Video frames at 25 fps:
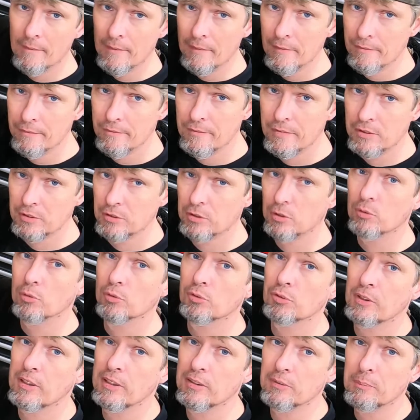the physical
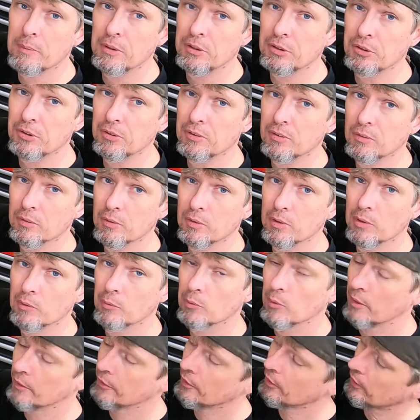transmission.
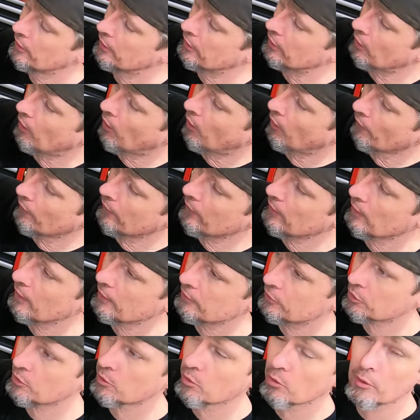We're unhooking all the
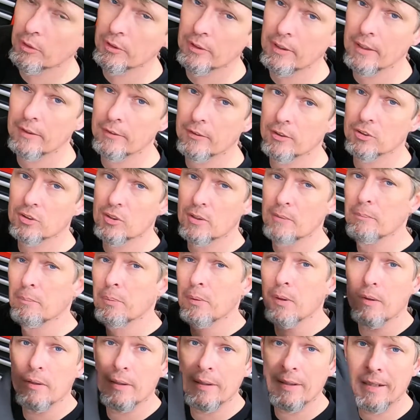electrical connectors and
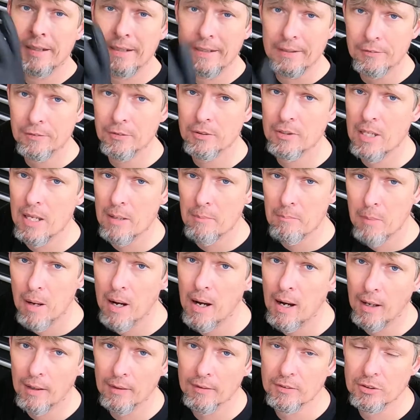plugging it into that
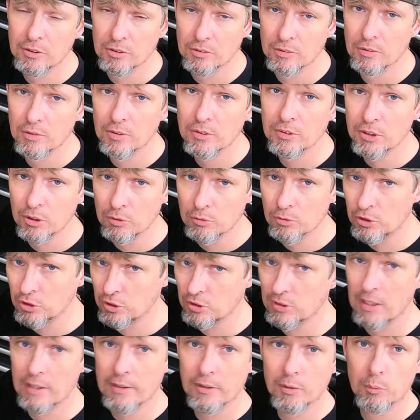box. So
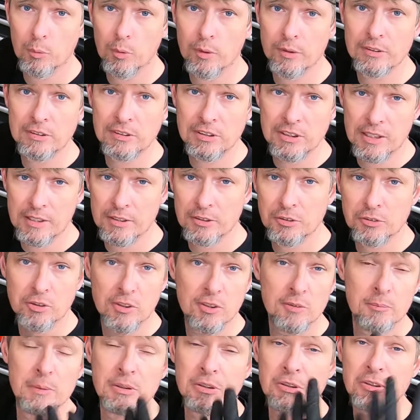just like the word says,
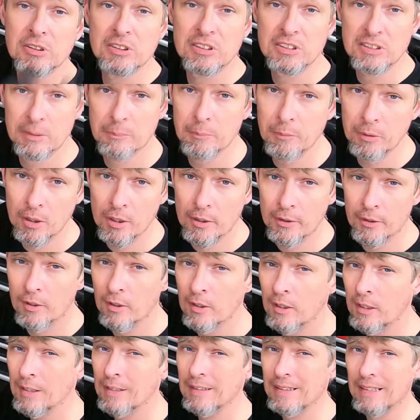transmission simulator,
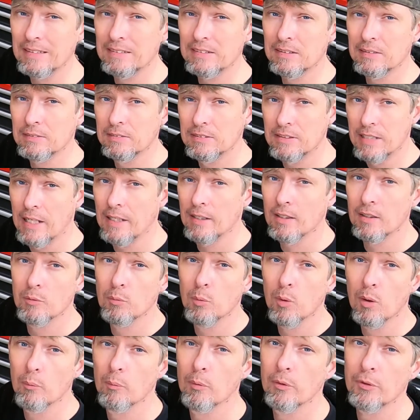that's exactly
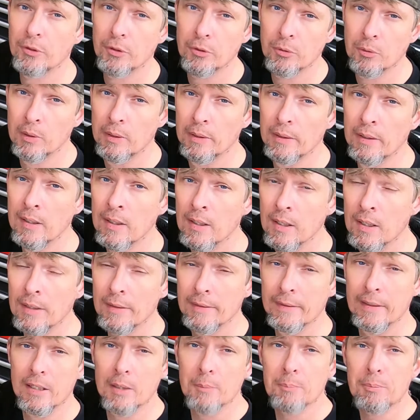what we're doing.
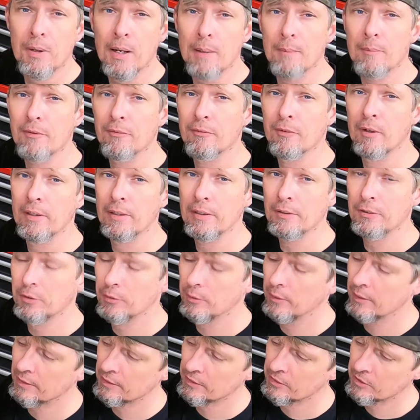Now the problem you run into
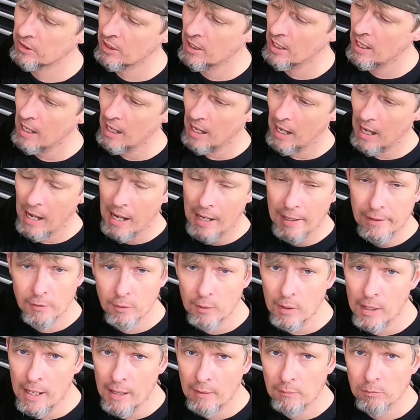is, I don't
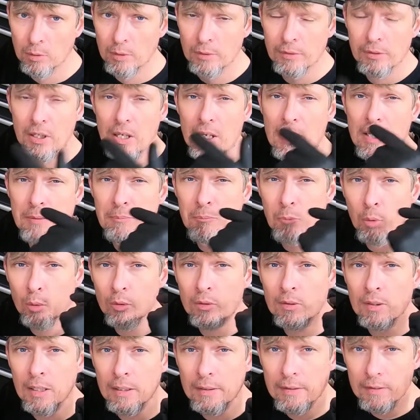have one, and more
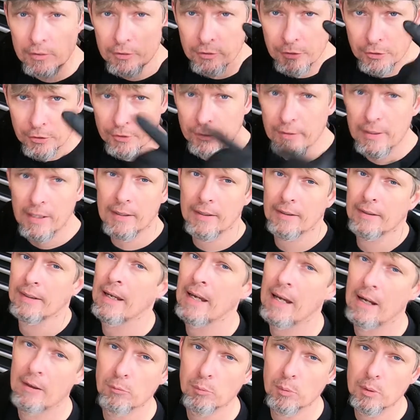than likely you're not going to
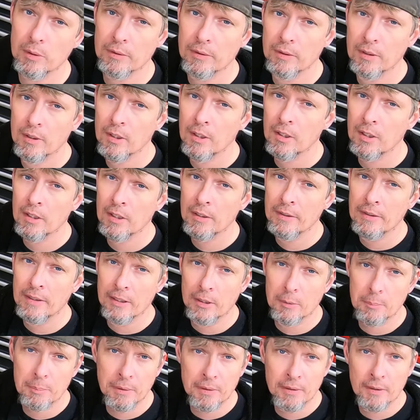have one. Now
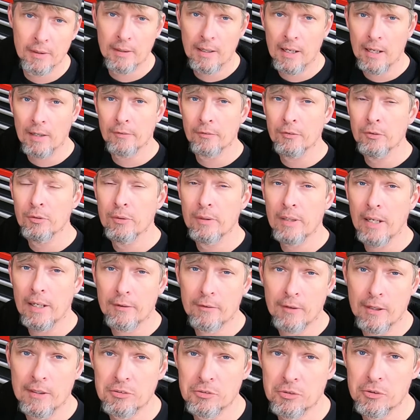depending on how new that
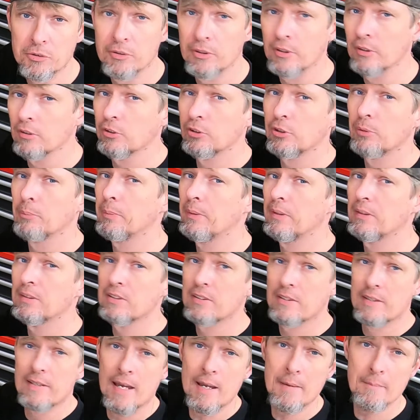Chrysler dealership is,
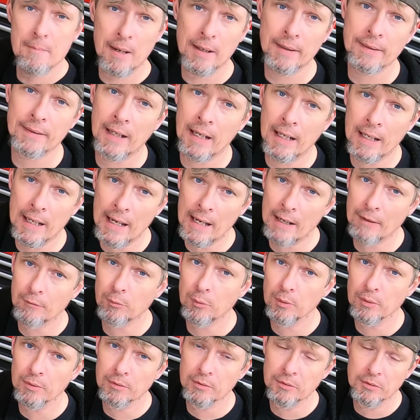they might not have
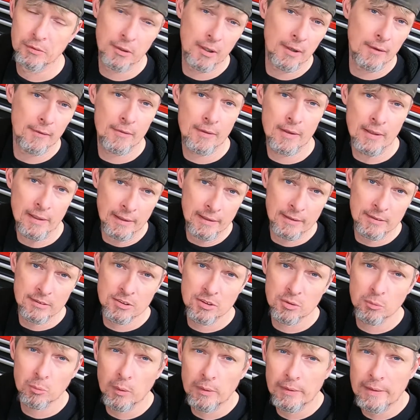one. The other thing is,
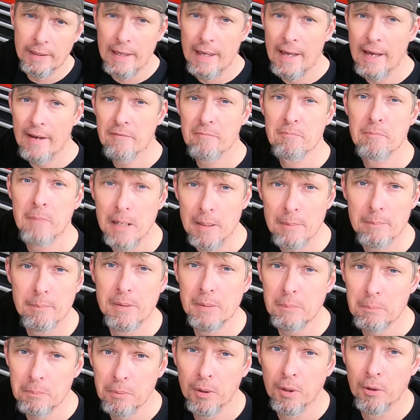the one they have might be
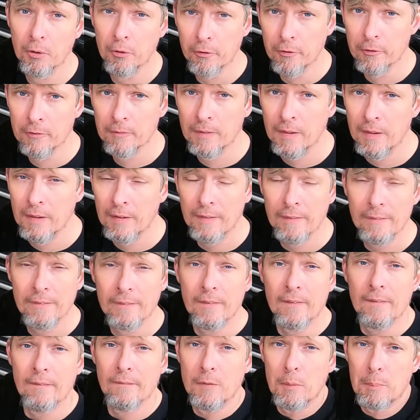broke.
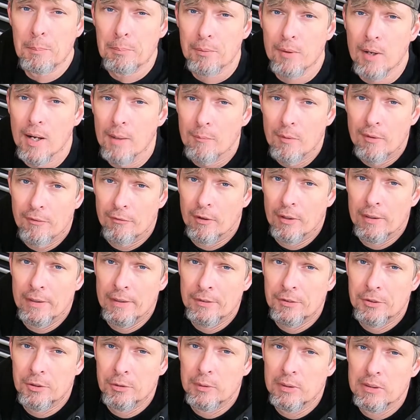The problem we run
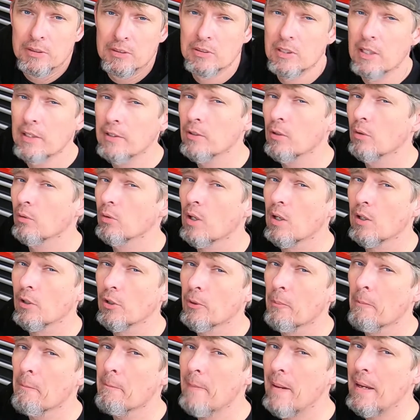into is they no longer
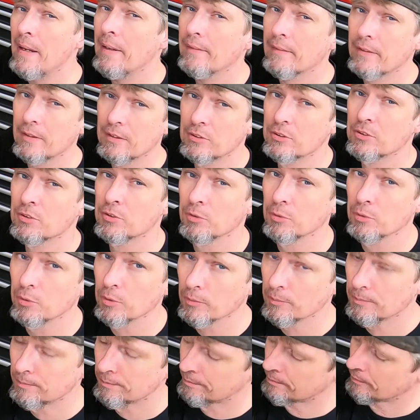make this
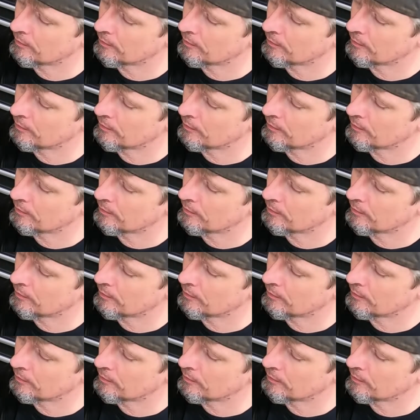tool.